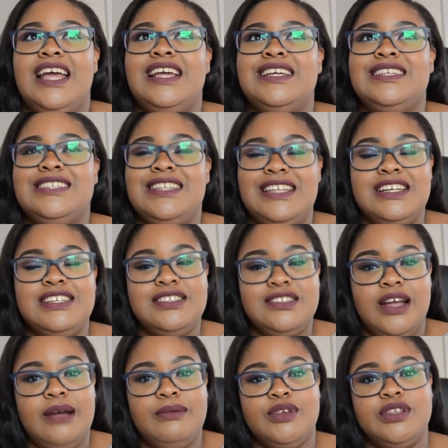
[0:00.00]
is less
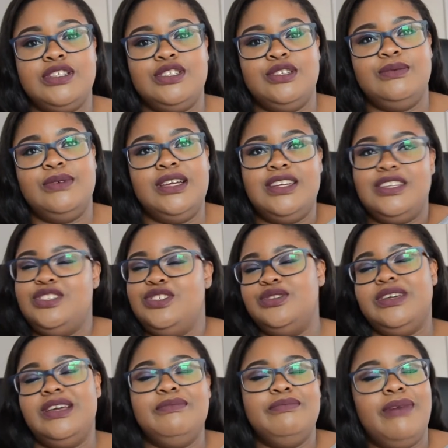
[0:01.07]
time consuming because you
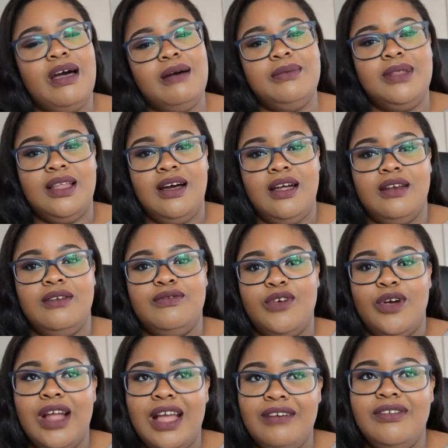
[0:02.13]
can babble on
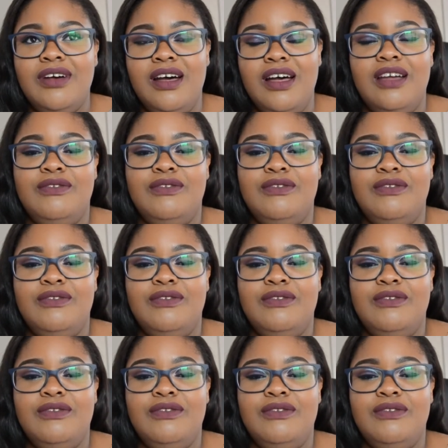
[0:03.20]
forever